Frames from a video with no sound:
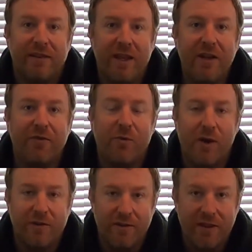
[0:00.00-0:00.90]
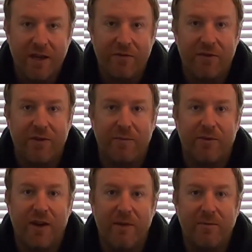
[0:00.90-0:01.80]
thanks for watching, thanks for
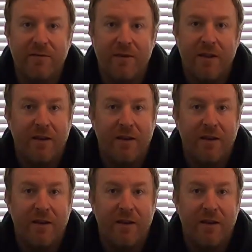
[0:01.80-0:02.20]
subscribing.